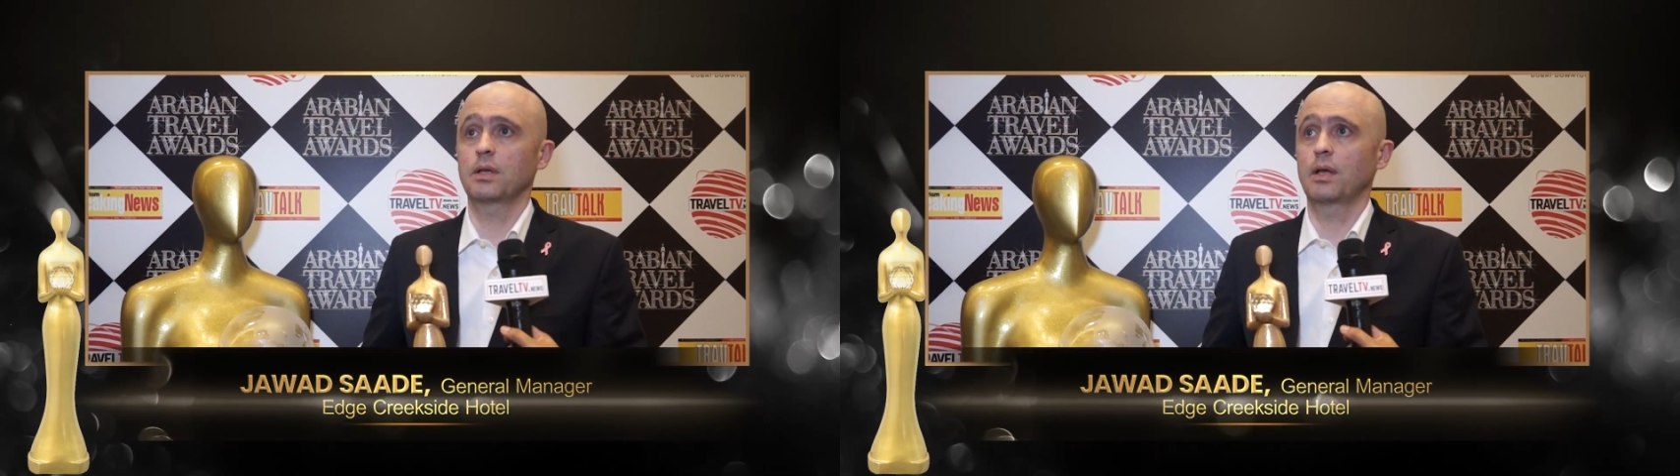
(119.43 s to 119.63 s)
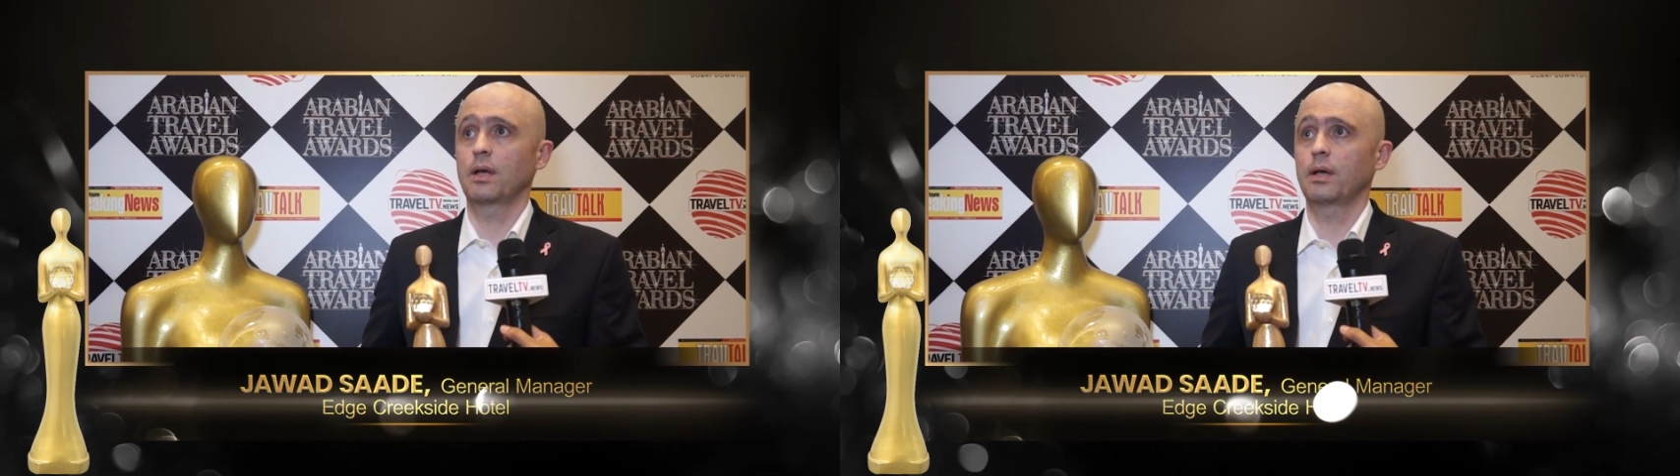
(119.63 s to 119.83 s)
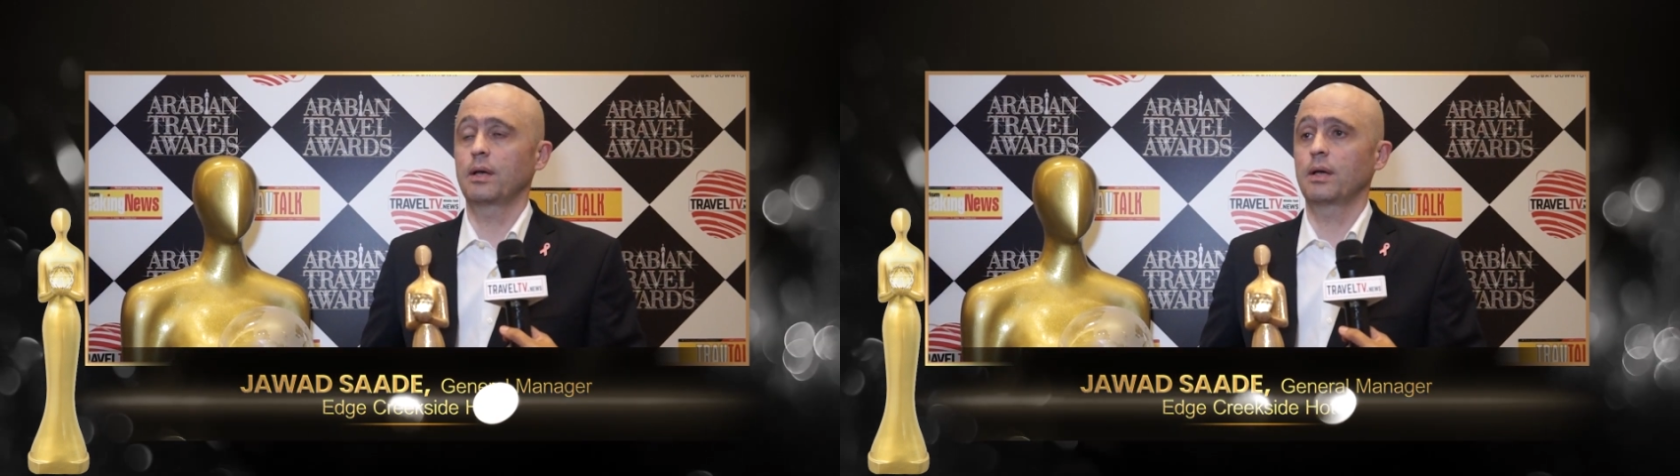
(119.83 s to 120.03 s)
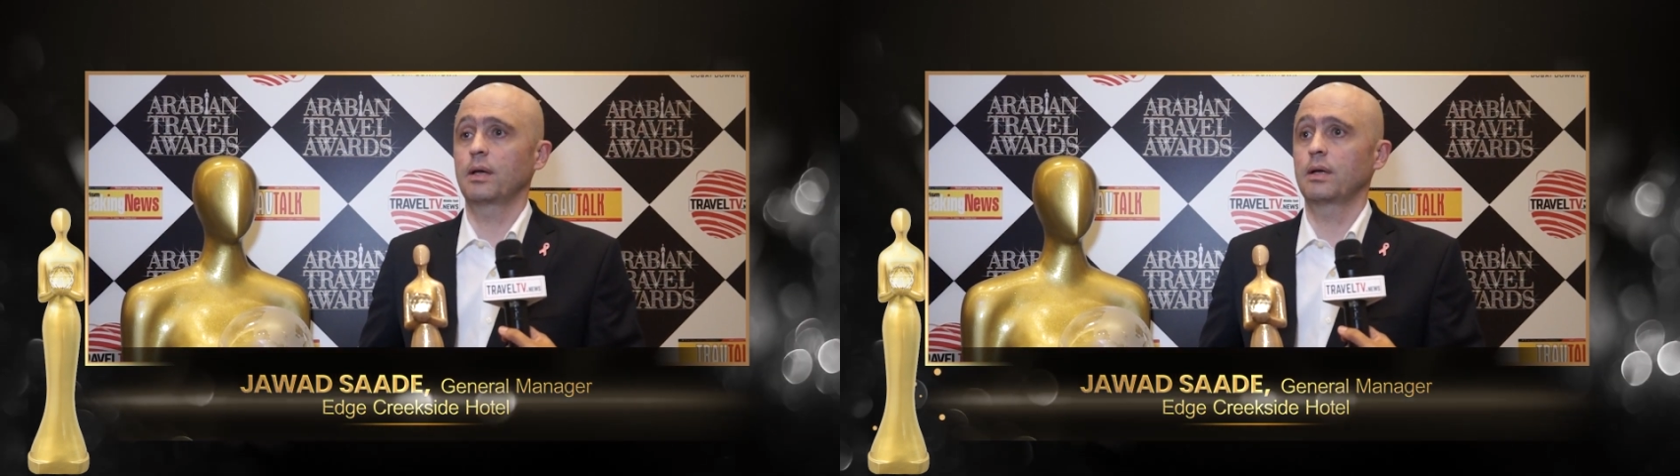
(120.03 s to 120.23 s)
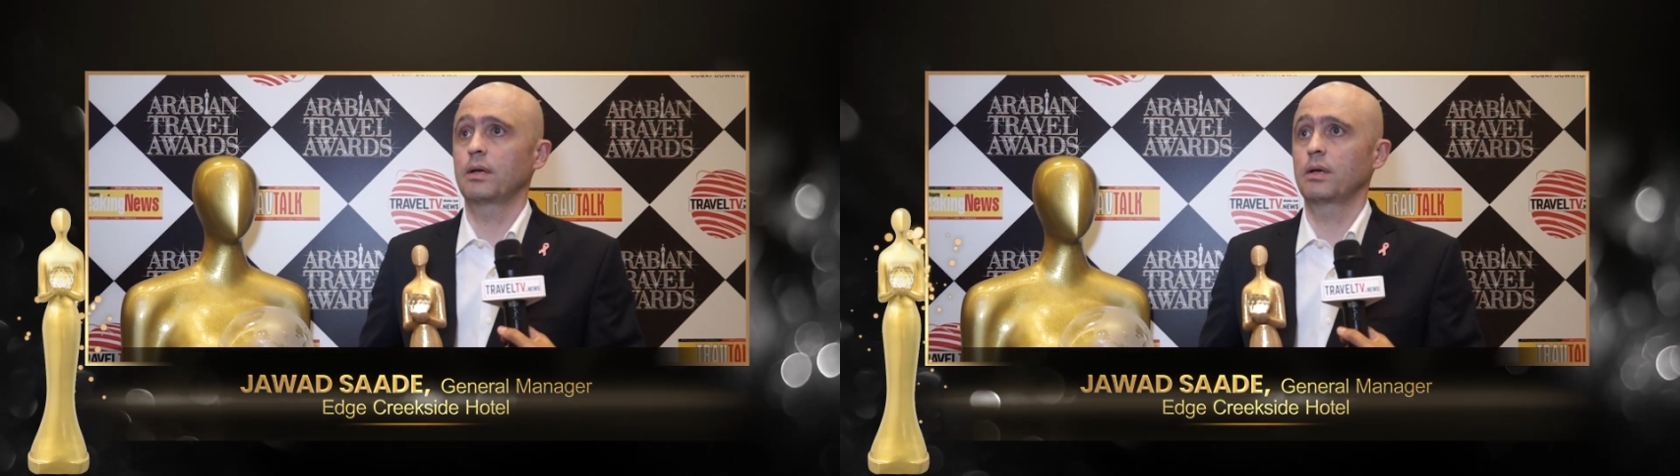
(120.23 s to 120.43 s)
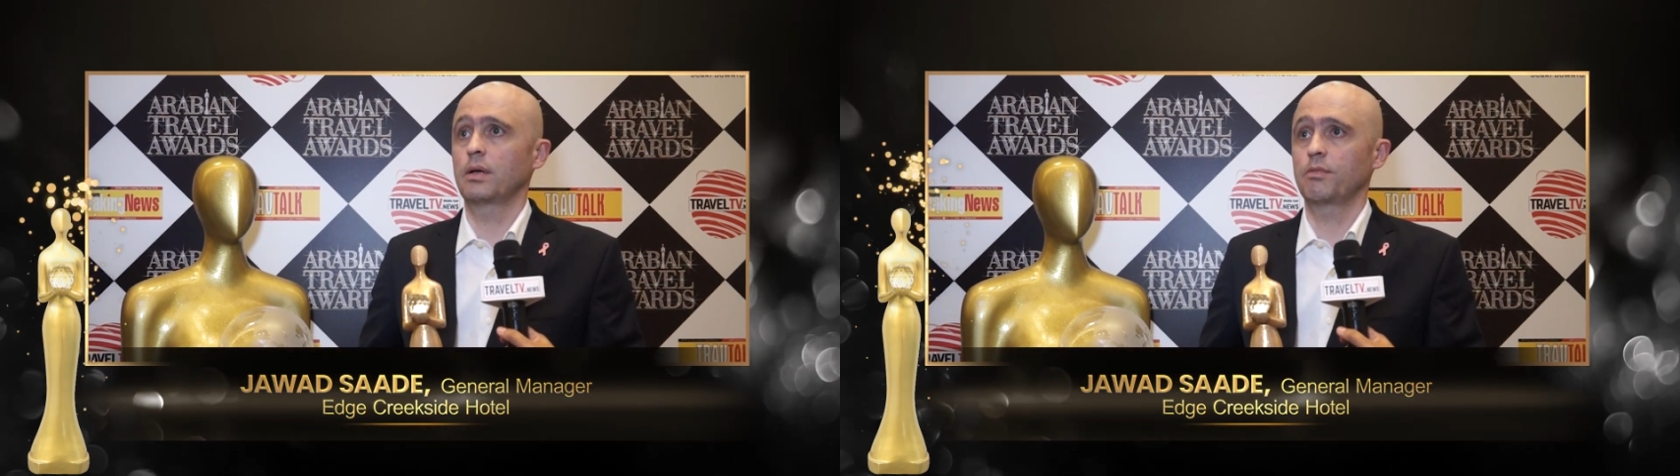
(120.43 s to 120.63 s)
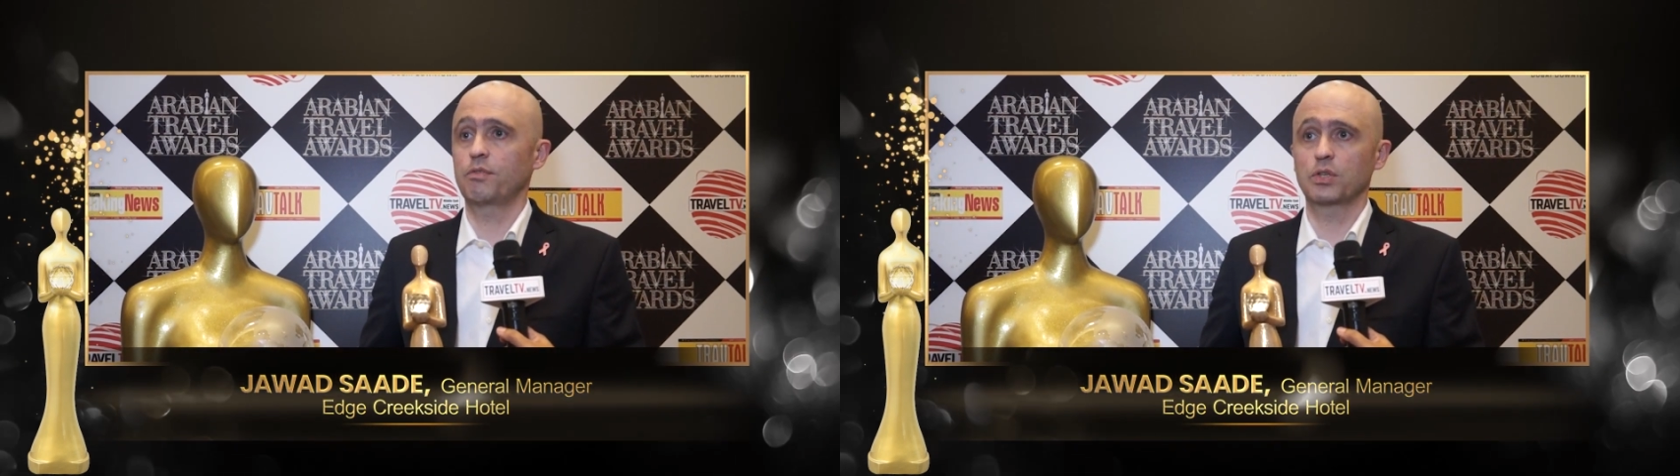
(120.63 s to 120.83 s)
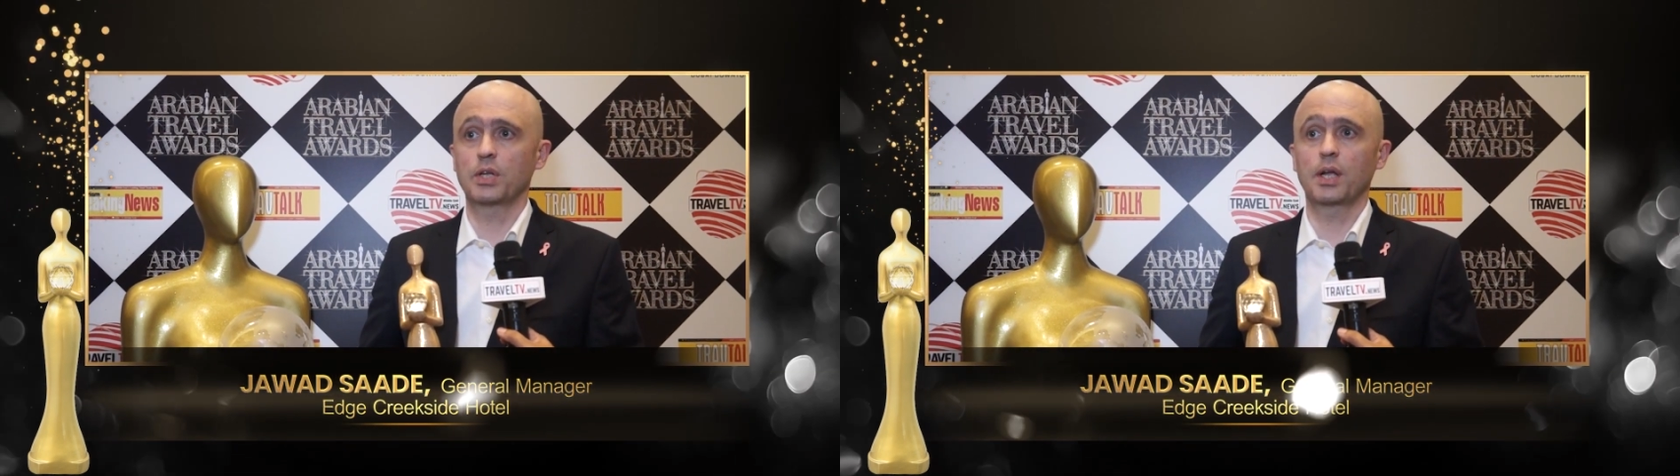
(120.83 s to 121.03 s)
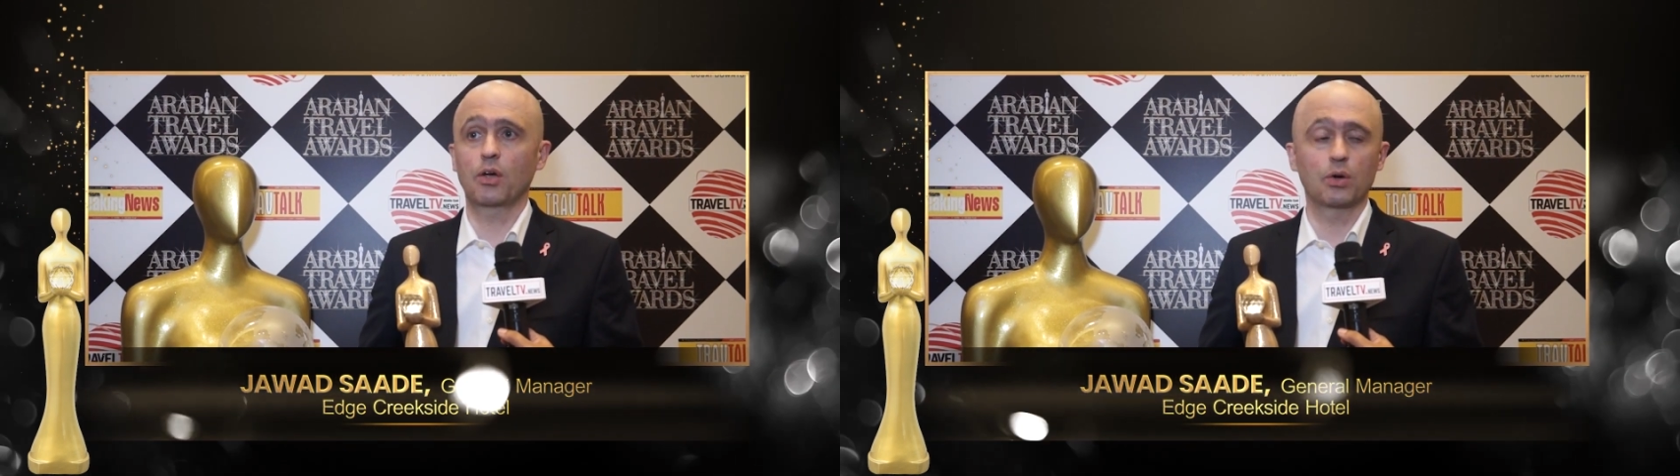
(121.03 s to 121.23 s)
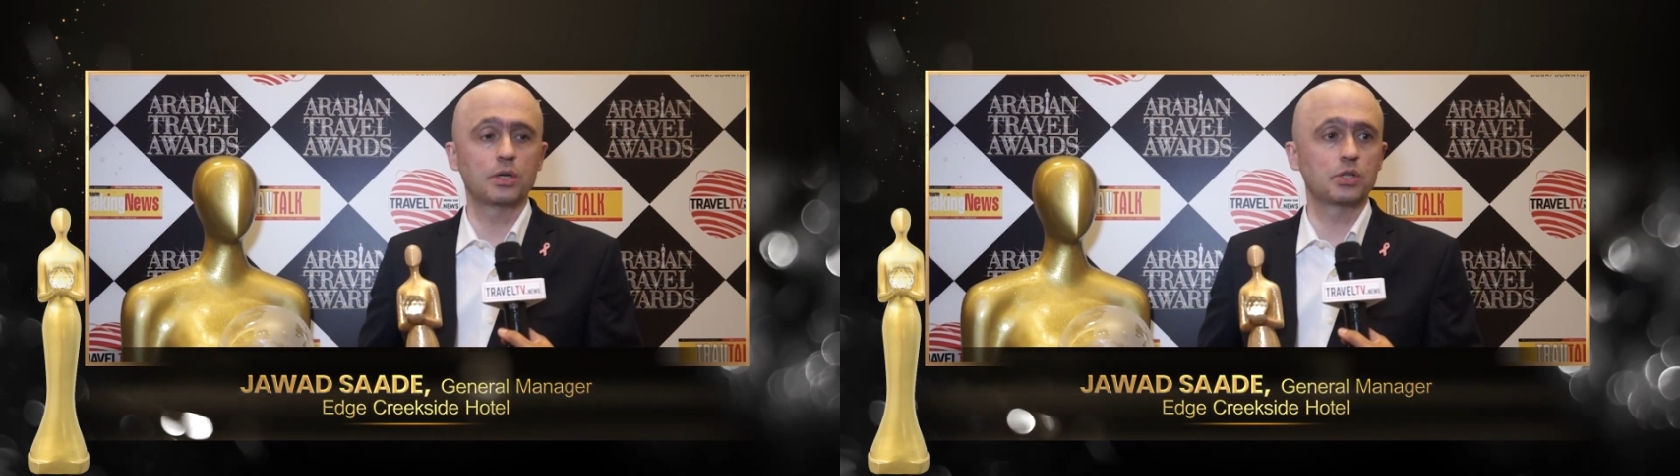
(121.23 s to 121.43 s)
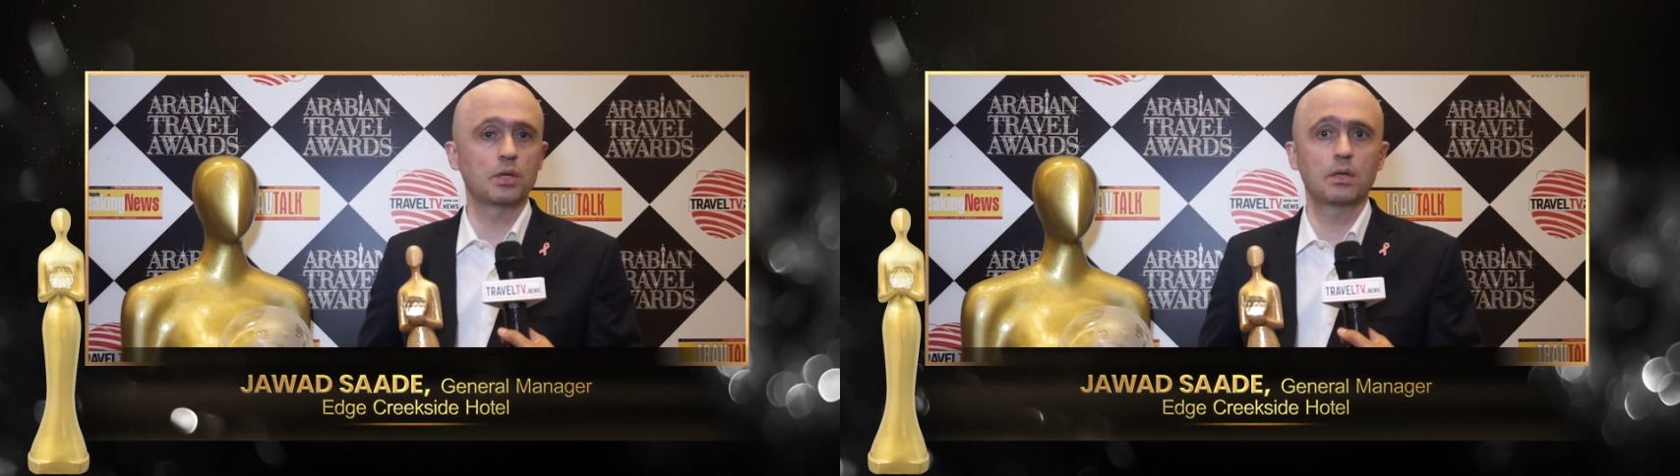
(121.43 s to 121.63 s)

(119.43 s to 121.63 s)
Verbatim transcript: Uh, for the recognition.